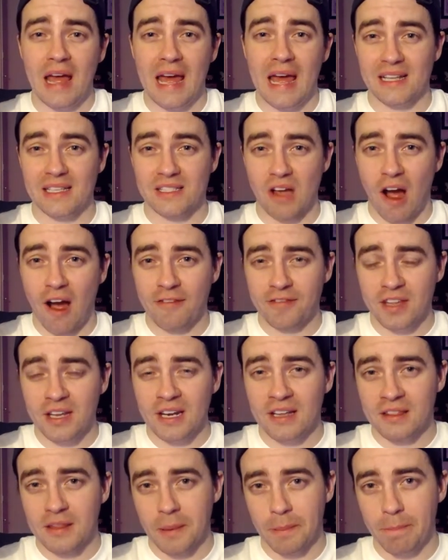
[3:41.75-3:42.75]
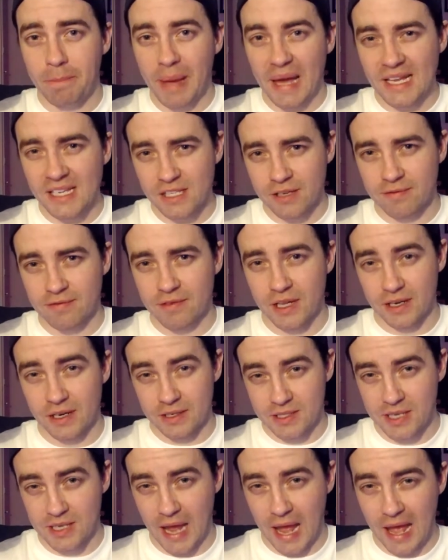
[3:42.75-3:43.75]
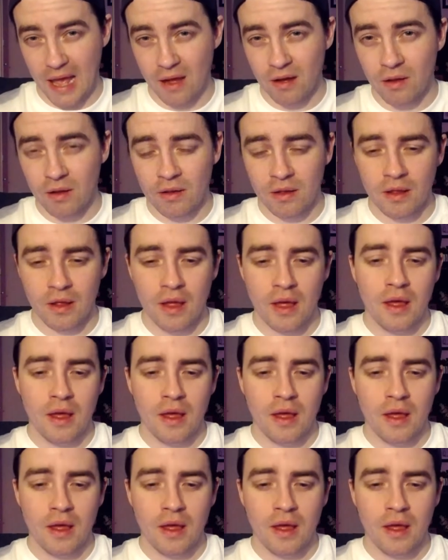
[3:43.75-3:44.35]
and it's often at the base of their tail.